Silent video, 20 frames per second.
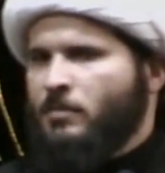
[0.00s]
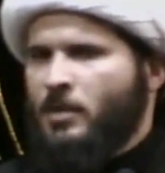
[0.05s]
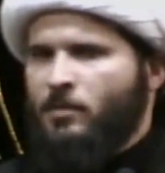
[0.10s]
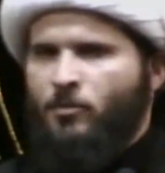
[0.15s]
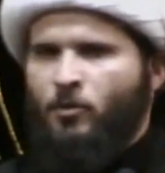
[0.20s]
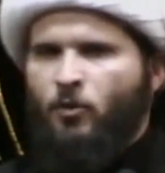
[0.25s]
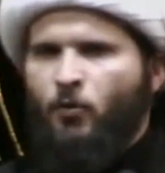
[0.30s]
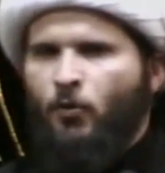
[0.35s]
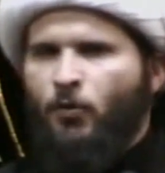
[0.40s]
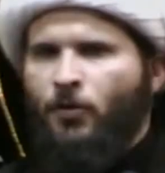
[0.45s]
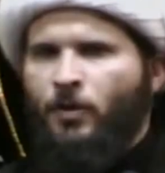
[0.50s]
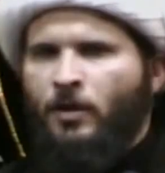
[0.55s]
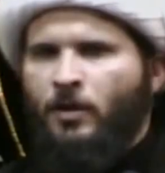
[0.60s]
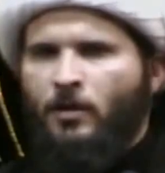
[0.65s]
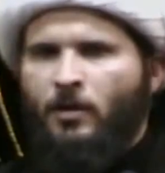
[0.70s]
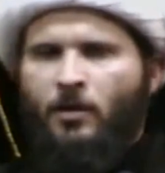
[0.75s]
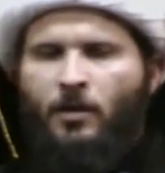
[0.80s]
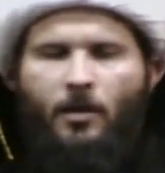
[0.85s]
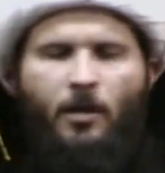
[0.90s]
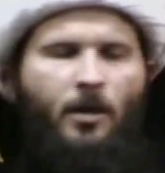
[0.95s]
Maybe you're
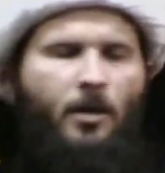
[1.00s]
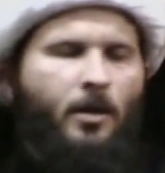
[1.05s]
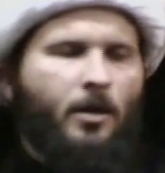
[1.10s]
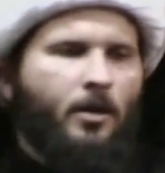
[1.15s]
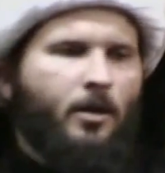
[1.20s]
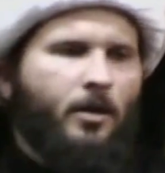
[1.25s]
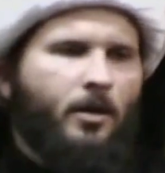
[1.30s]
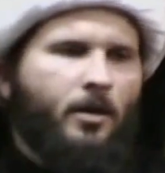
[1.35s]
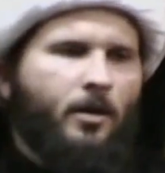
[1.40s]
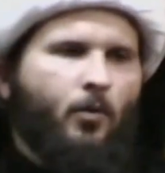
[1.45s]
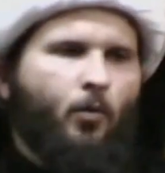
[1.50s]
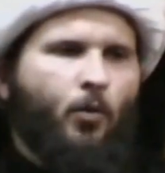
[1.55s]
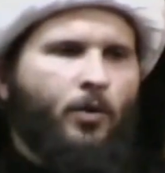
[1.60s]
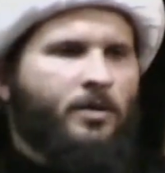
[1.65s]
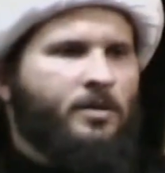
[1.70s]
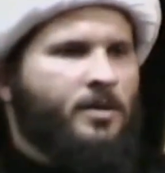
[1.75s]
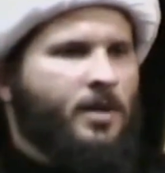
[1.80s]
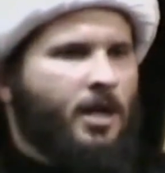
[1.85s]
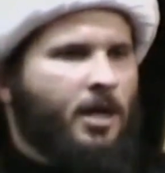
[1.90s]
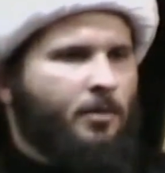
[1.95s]
thinking,
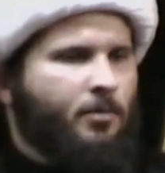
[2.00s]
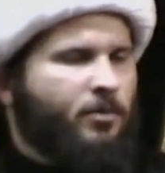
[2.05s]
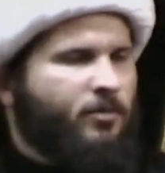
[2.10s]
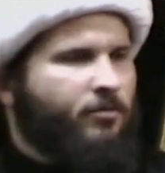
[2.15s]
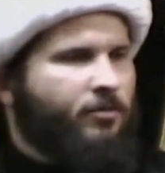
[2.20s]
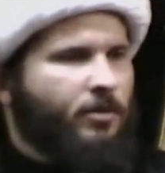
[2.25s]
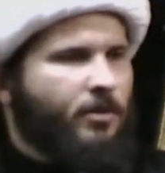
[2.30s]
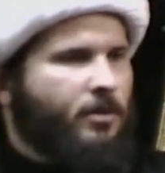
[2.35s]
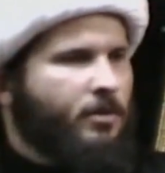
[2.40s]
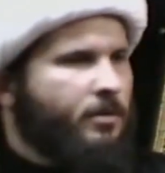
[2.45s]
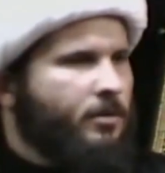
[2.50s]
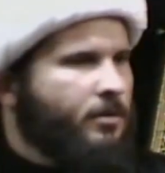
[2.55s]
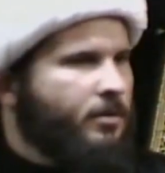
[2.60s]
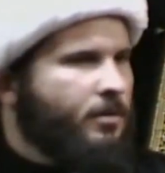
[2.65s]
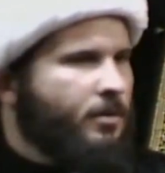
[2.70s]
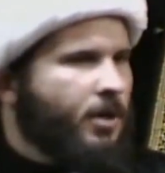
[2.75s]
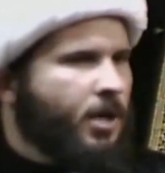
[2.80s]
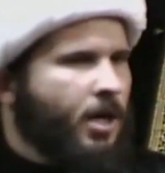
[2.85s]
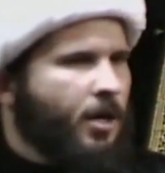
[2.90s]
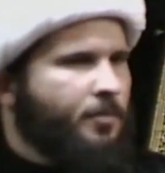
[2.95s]
what type of a
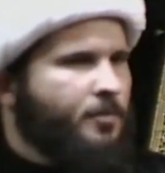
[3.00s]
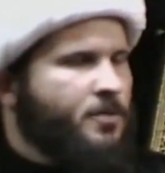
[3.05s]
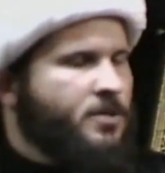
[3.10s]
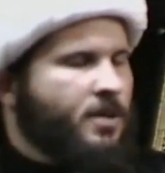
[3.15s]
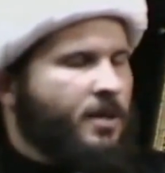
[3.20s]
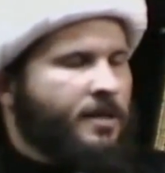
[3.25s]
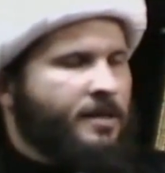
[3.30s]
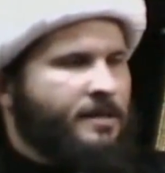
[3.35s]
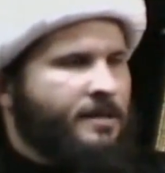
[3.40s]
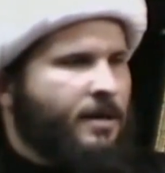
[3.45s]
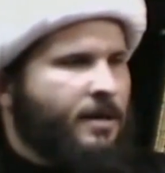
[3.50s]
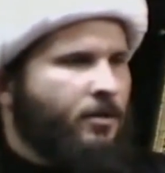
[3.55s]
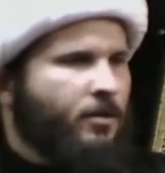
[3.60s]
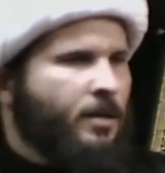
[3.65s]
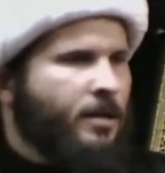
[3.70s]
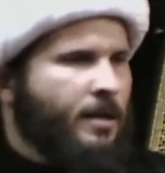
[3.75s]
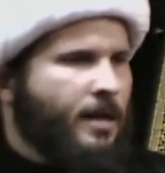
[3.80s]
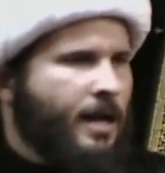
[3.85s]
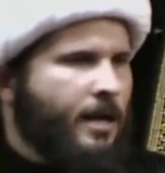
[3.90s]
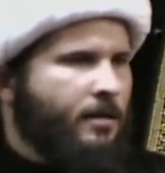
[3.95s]
upside down
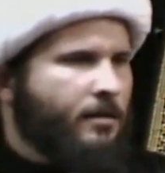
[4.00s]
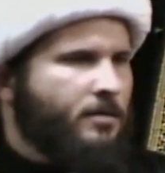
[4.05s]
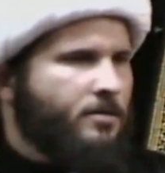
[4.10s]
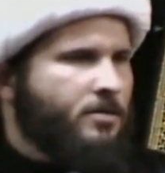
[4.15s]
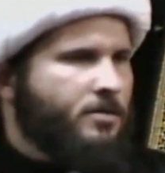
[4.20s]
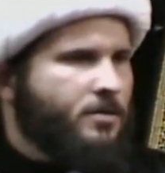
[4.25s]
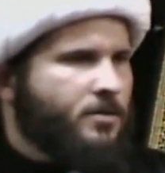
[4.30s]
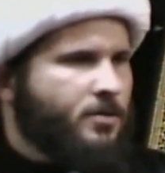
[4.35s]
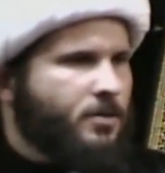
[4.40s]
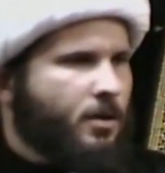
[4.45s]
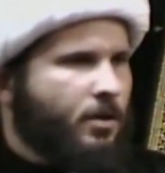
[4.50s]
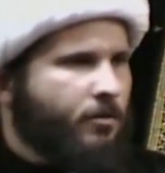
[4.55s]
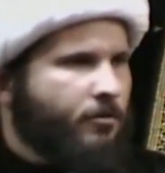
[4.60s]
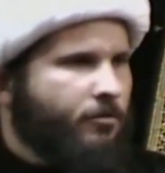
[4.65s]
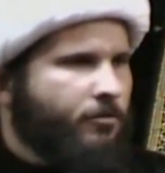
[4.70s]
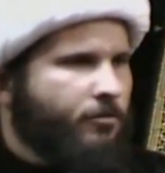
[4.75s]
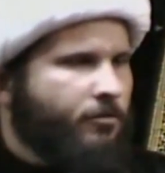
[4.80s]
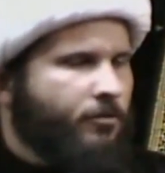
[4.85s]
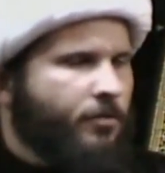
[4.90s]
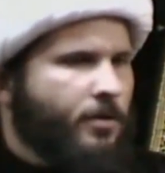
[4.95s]
analysis
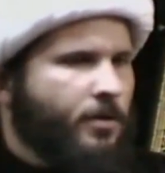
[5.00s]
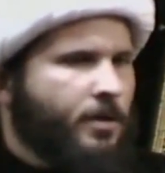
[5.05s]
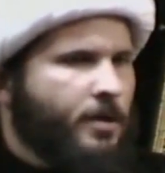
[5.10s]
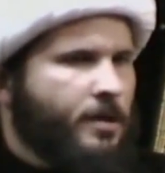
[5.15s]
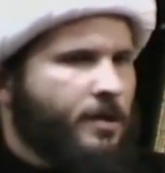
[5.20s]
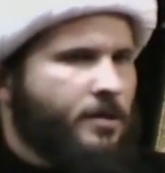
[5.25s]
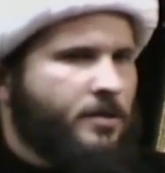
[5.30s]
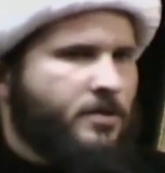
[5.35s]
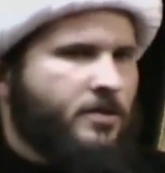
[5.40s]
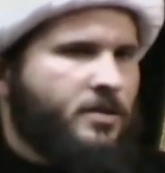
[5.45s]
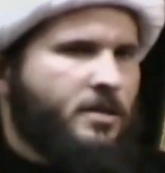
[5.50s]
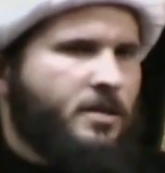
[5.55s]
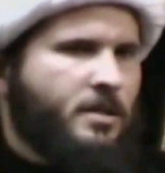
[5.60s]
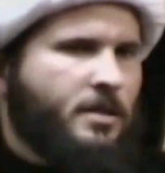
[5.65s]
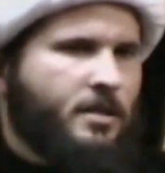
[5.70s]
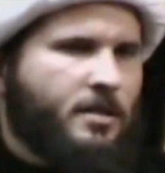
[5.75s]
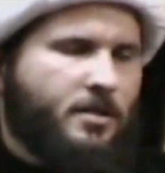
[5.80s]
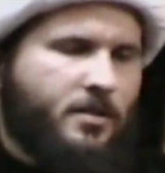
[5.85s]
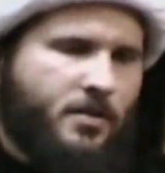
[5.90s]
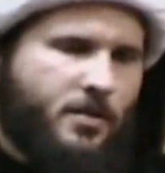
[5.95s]
of the
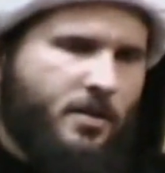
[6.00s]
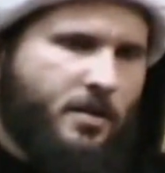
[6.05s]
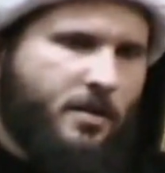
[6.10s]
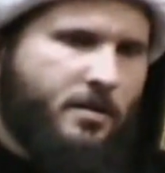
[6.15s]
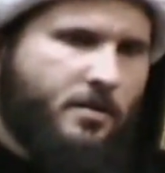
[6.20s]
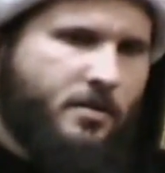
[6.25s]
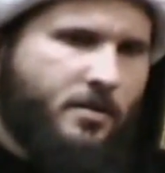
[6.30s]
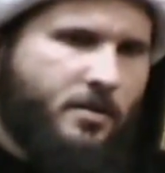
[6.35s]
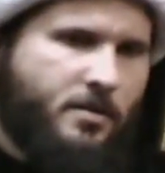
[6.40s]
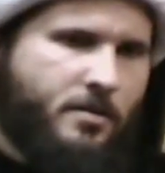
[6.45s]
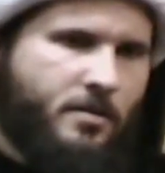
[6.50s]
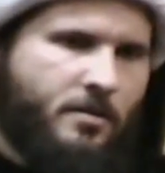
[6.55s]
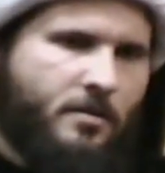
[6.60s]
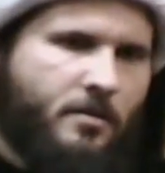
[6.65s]
scene is this?